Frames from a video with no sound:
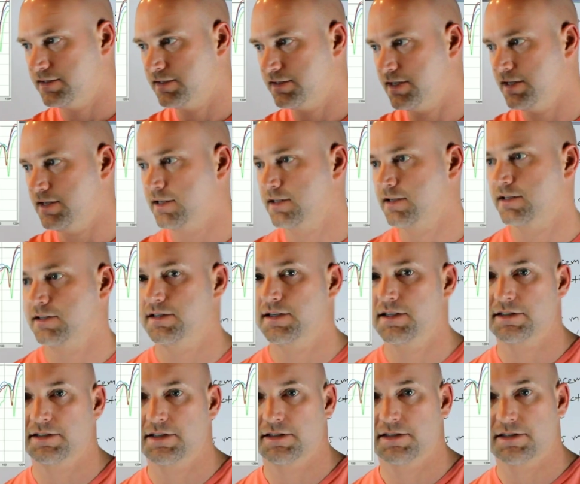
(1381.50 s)
to seat
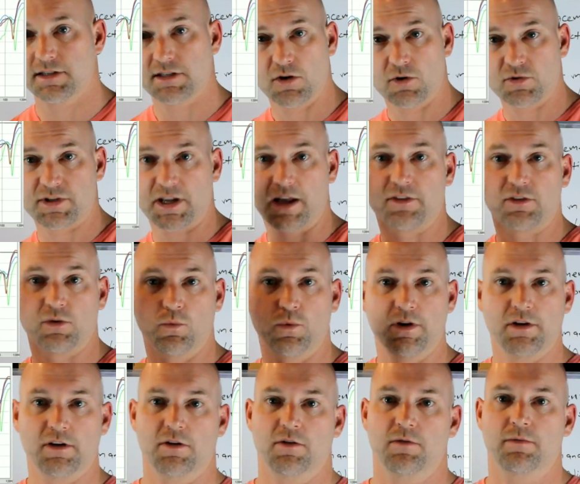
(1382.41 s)
consistency goes out the
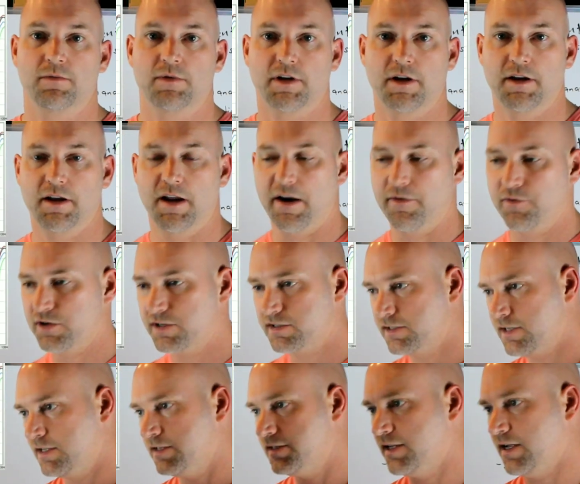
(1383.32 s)
window, okay? Every
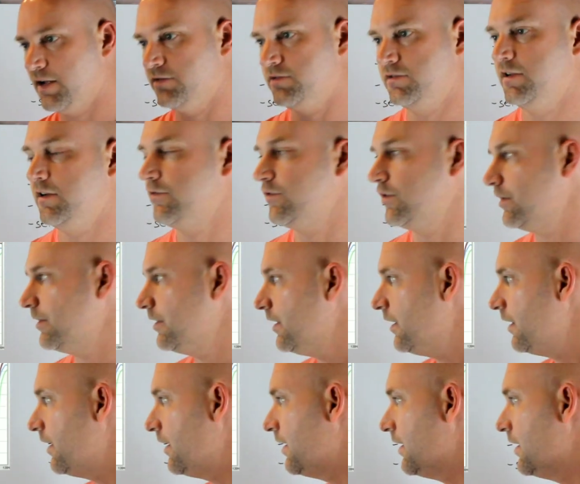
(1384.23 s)
seat sounds different.
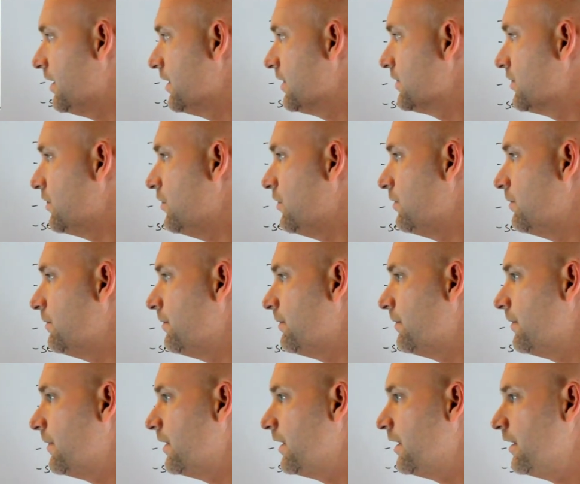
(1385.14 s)
So
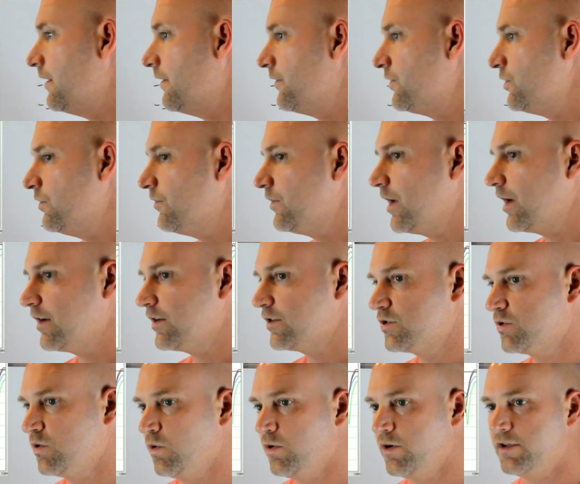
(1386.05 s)
if you've got a
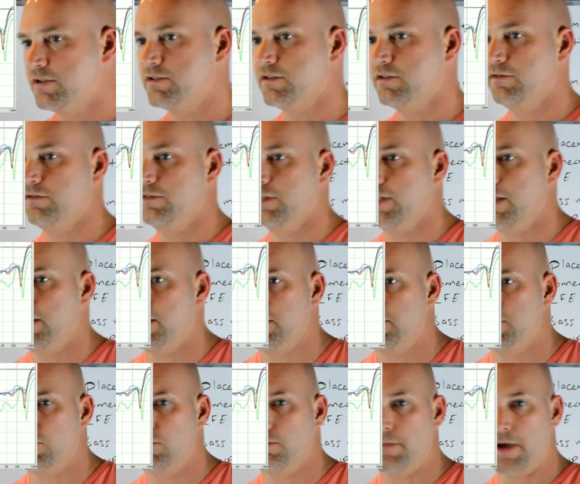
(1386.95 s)
choice of
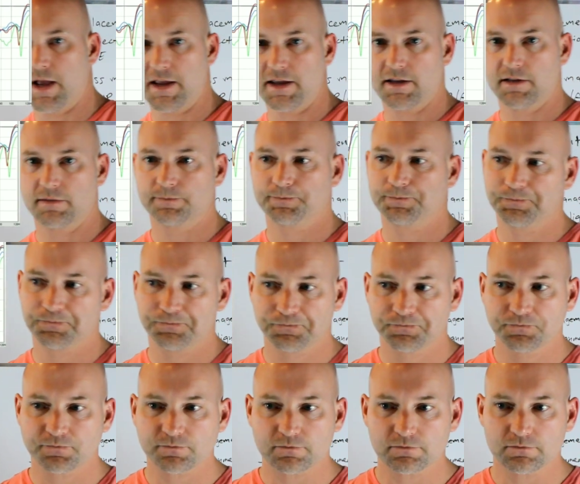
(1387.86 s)
letting your main,
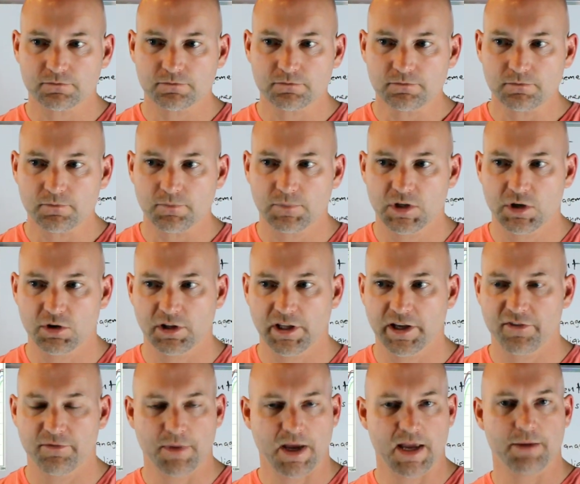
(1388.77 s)
your
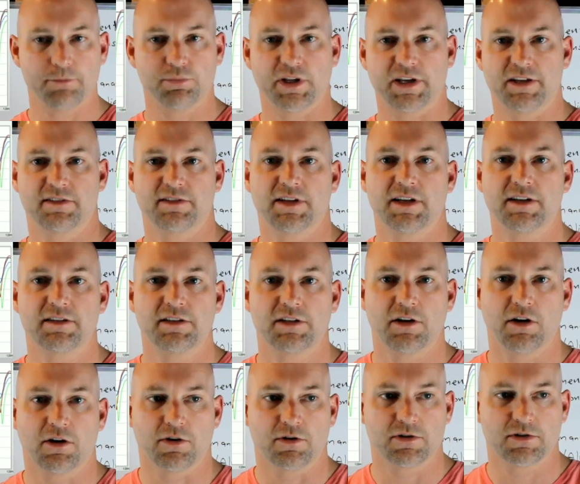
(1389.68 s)
left main play
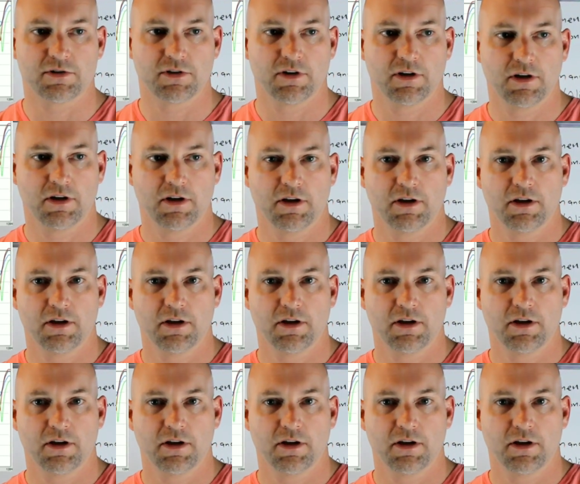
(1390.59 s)
60 hertz,